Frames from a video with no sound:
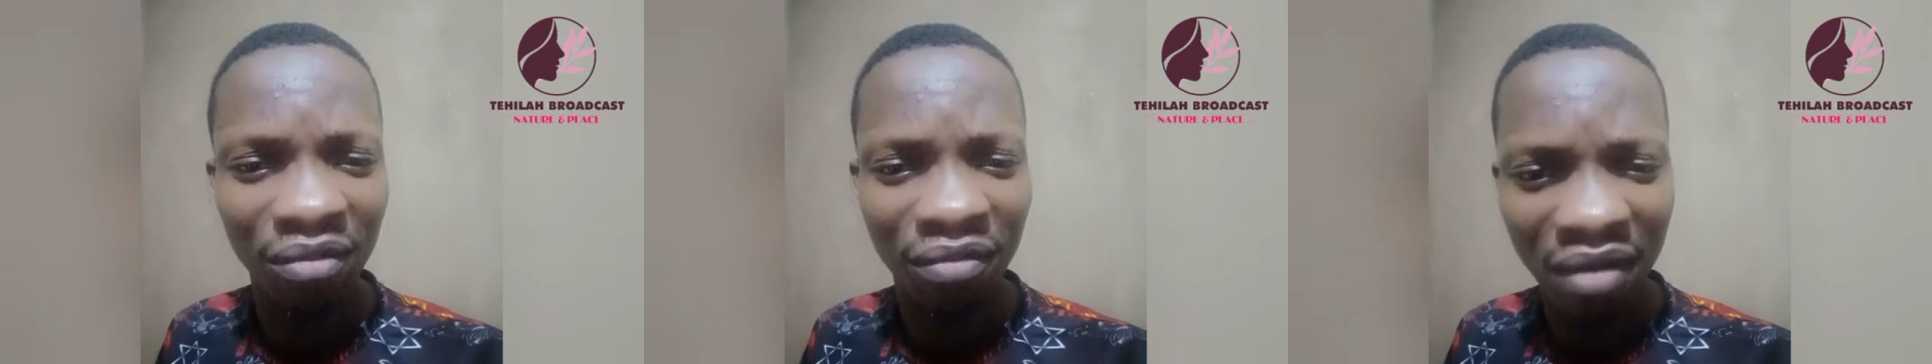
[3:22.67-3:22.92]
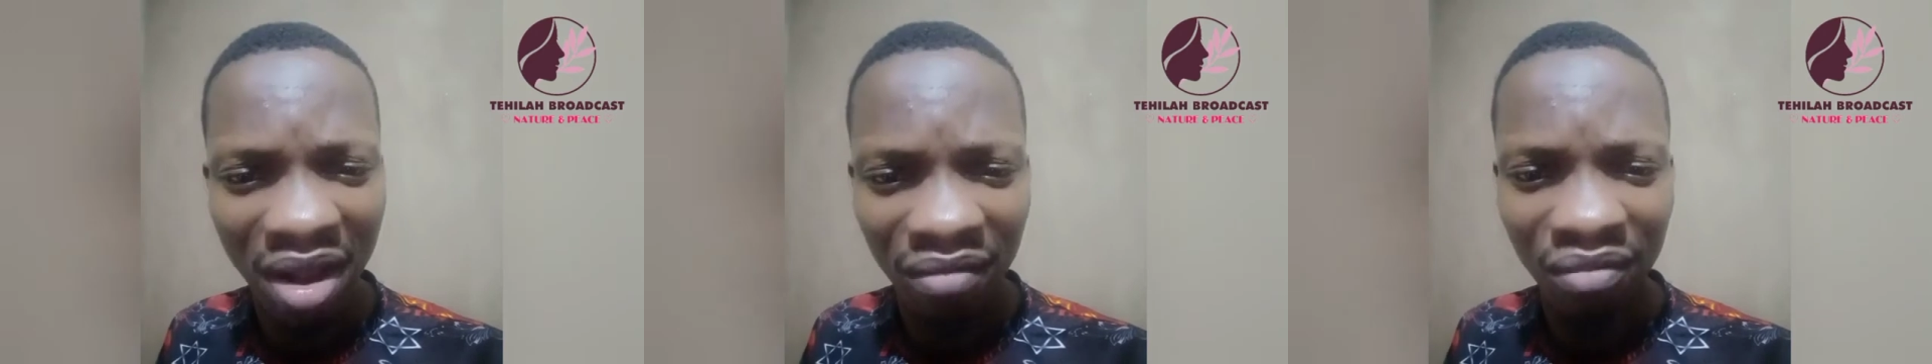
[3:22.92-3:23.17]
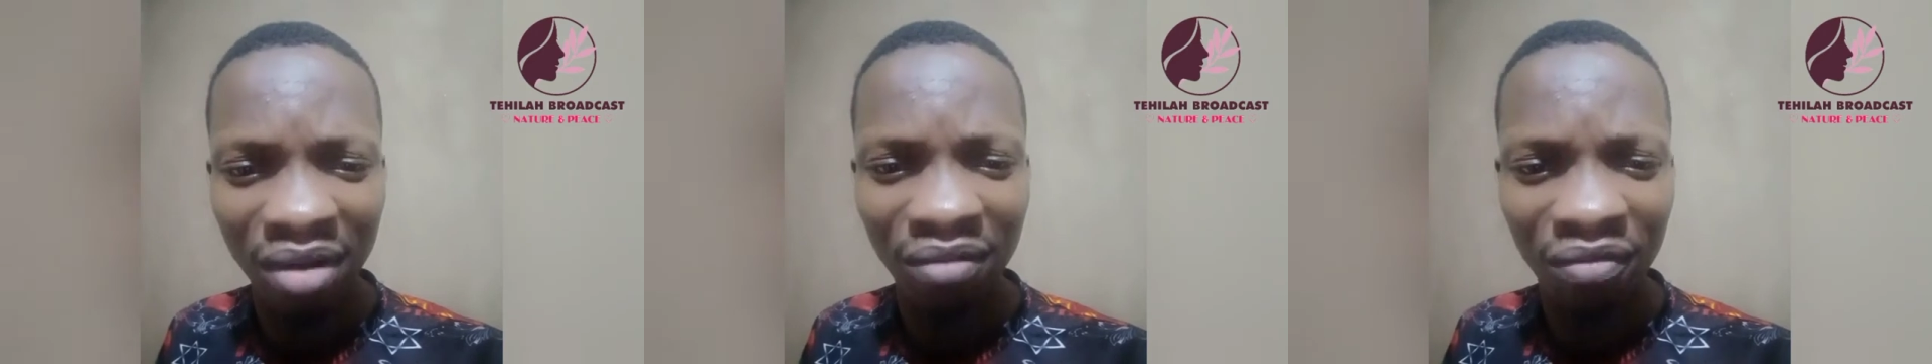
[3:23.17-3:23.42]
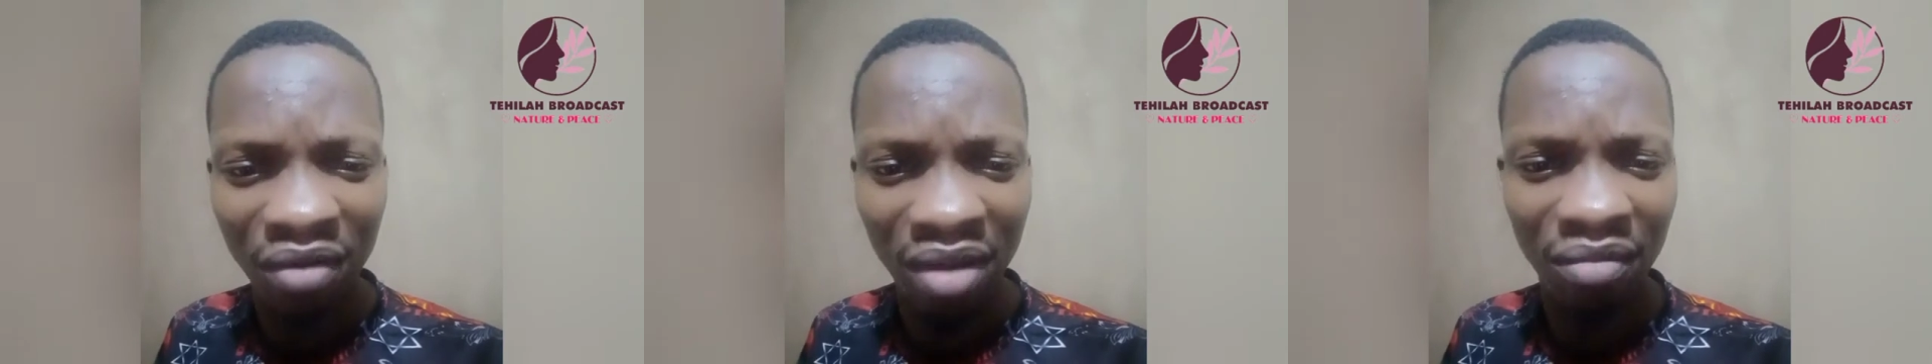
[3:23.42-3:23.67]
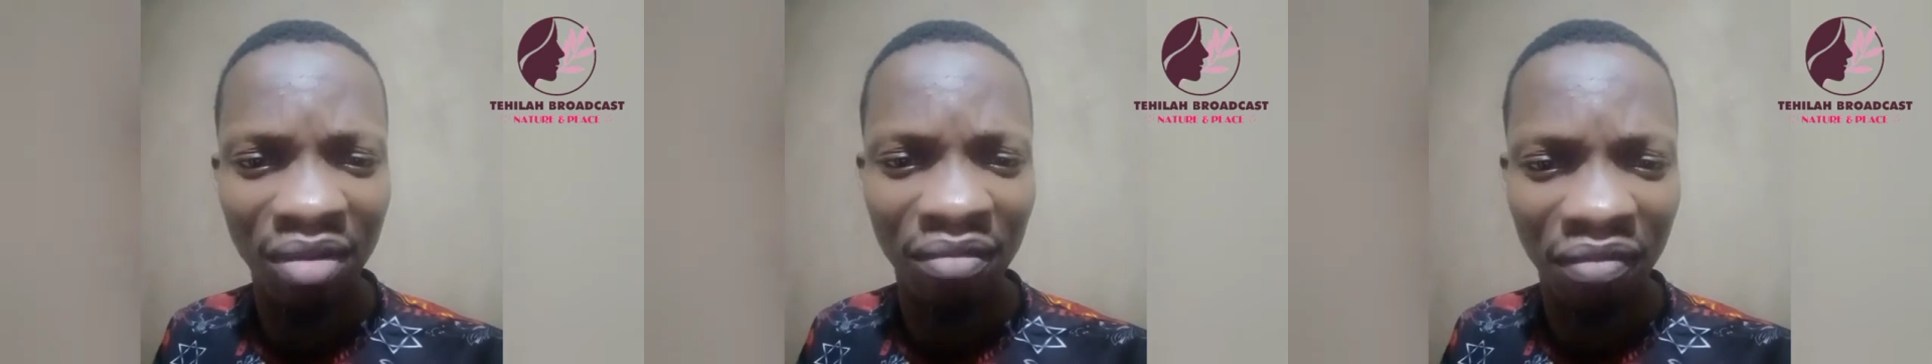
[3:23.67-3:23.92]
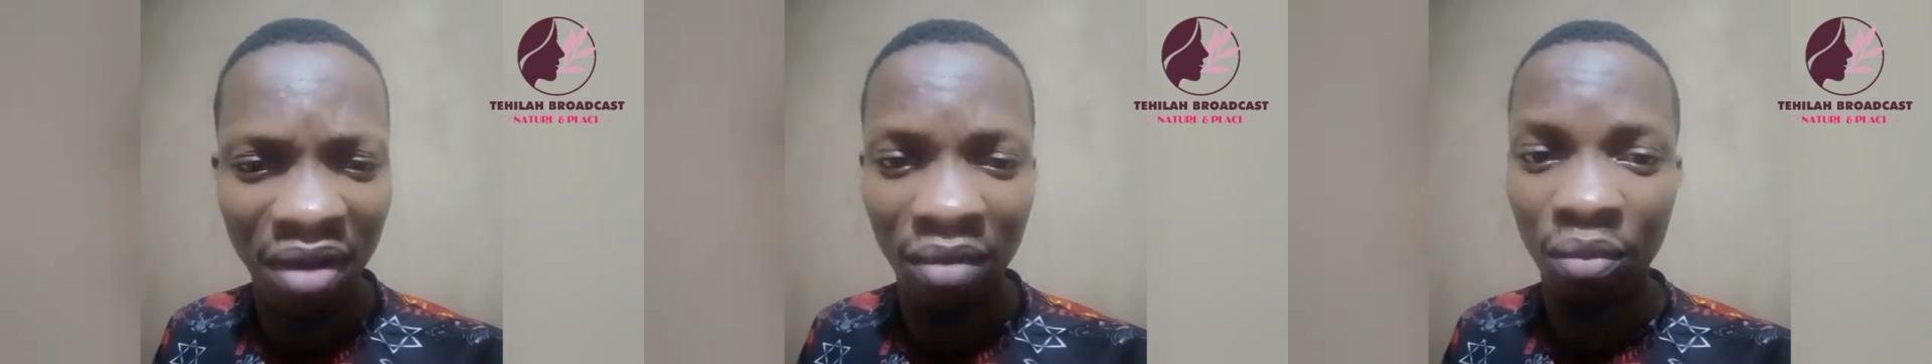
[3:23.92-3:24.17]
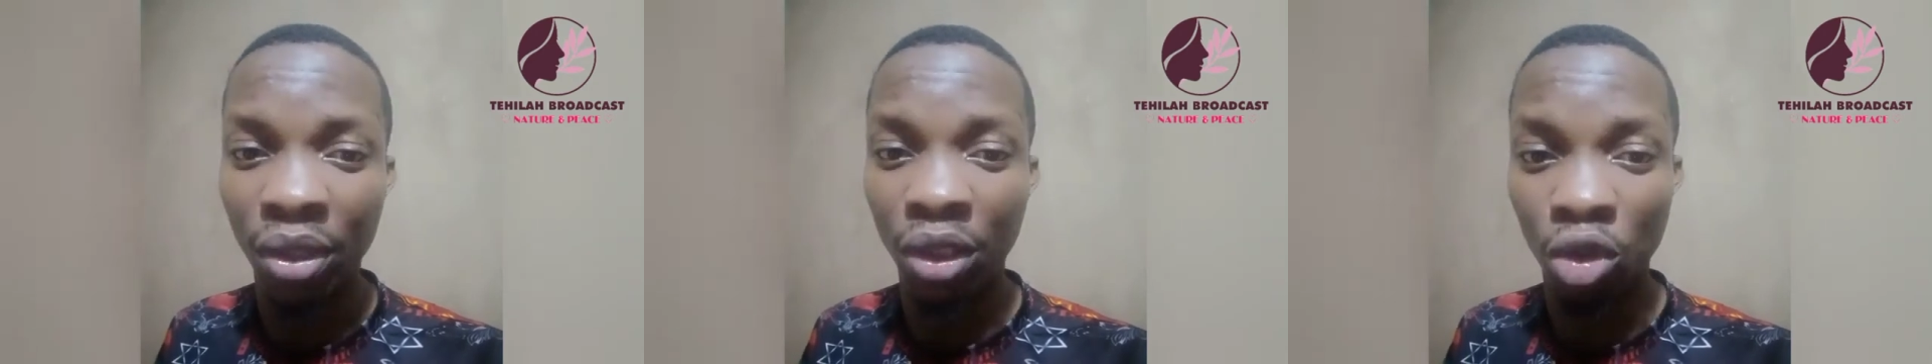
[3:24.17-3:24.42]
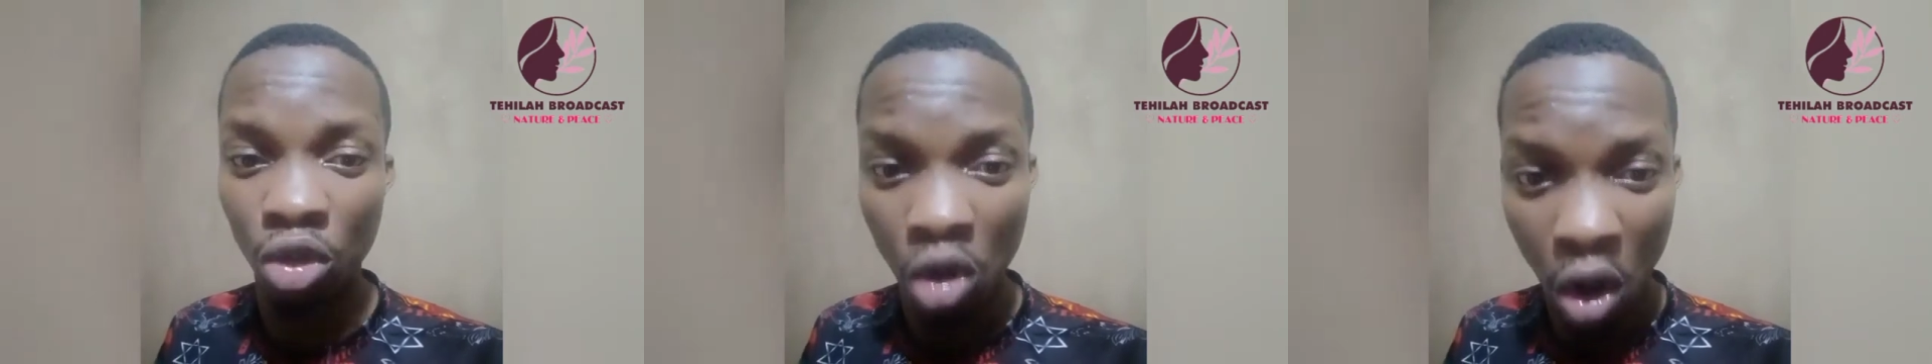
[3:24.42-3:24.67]
very, very, very
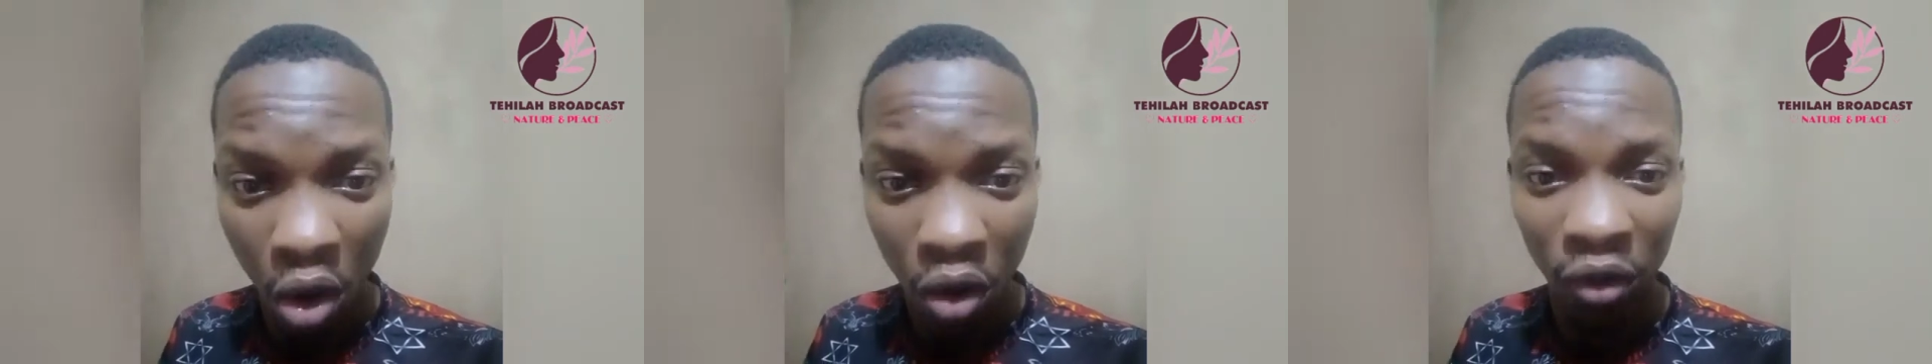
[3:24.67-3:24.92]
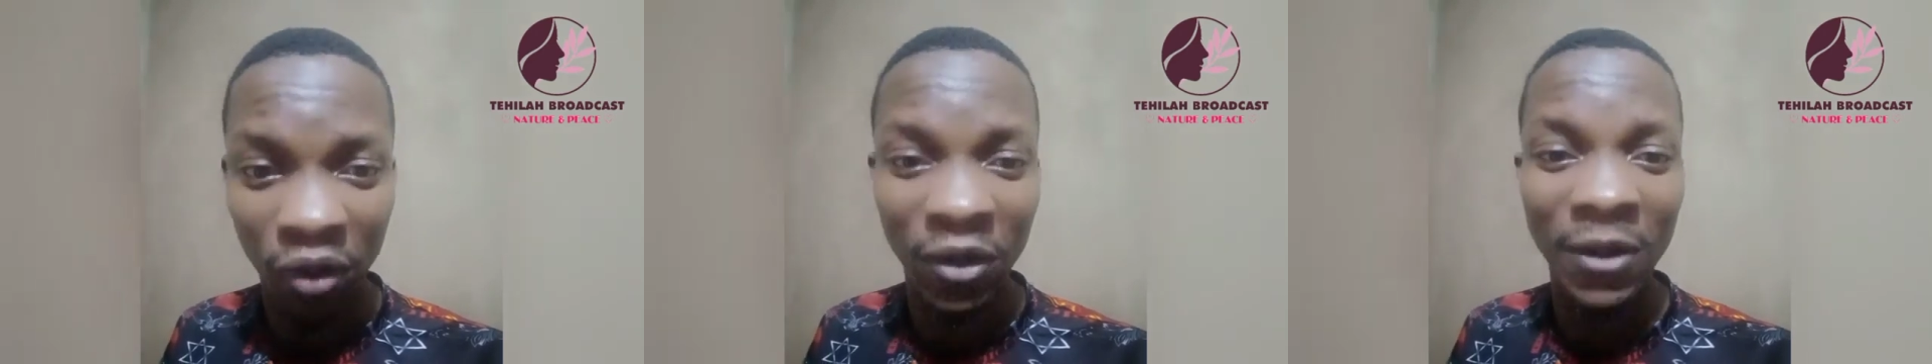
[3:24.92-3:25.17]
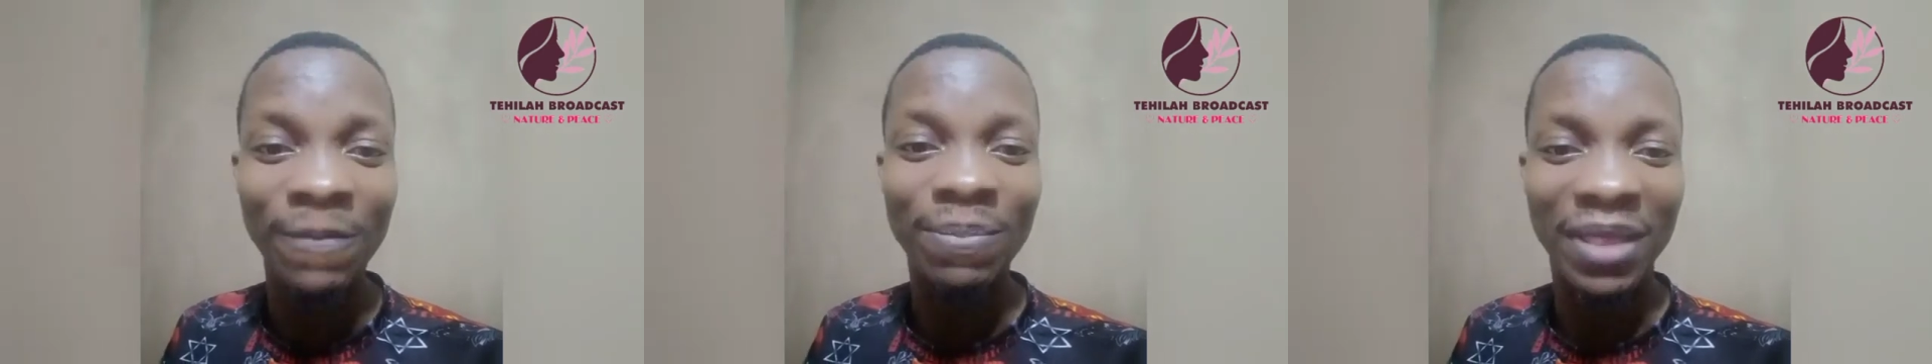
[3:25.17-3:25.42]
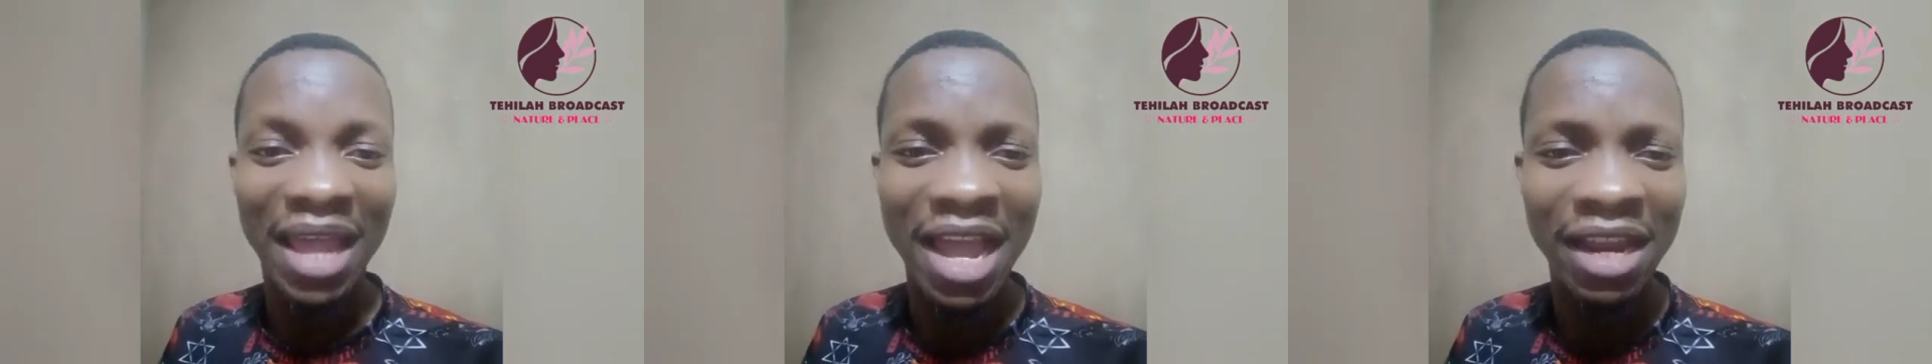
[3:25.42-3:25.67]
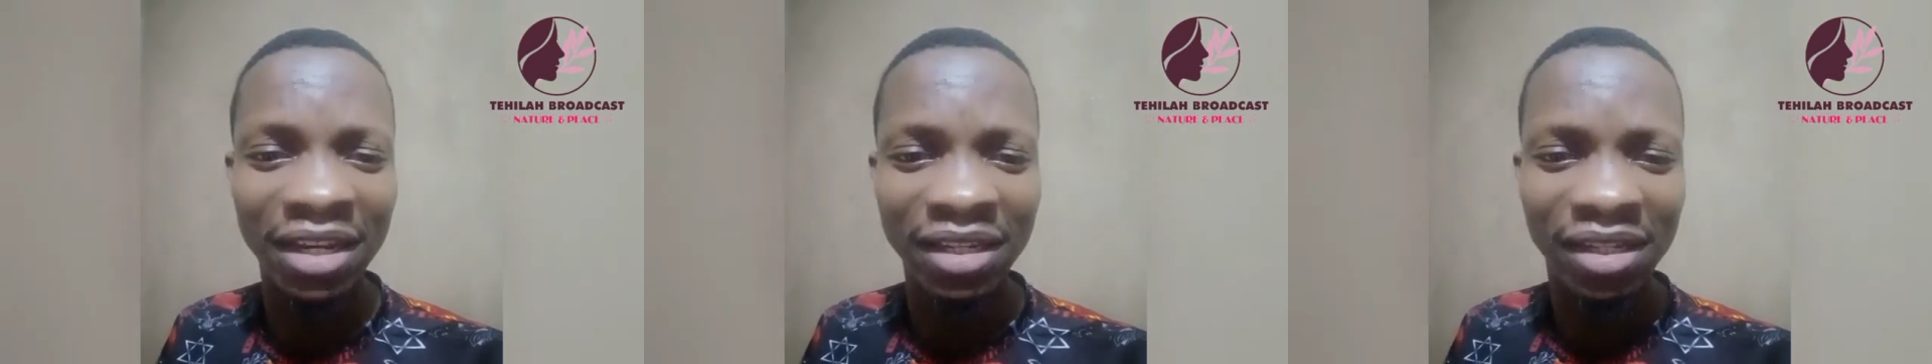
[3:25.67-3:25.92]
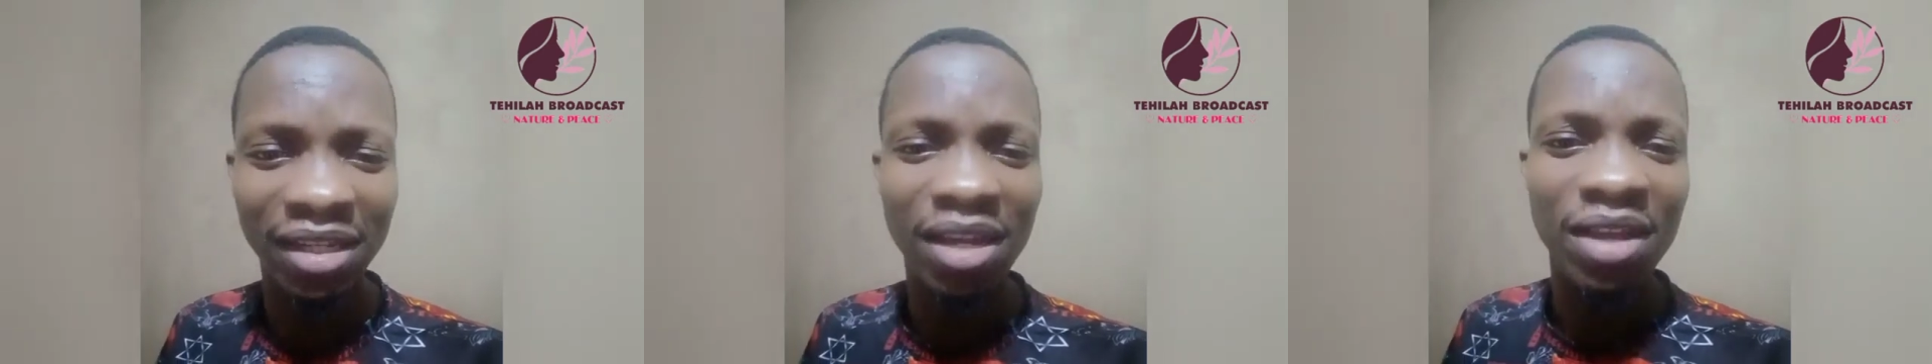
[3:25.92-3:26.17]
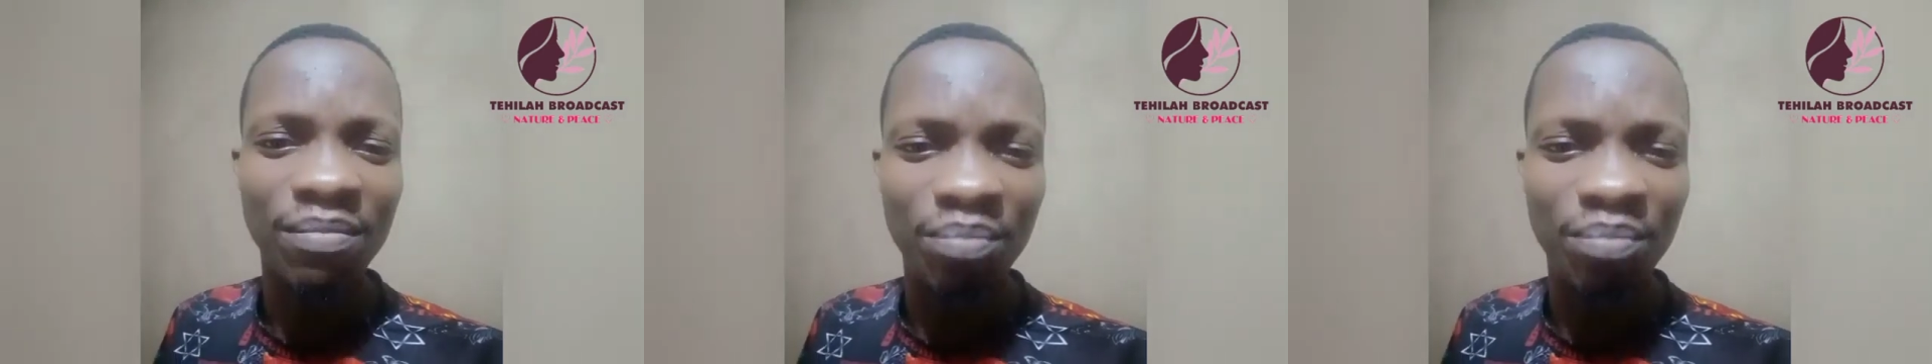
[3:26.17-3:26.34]
young and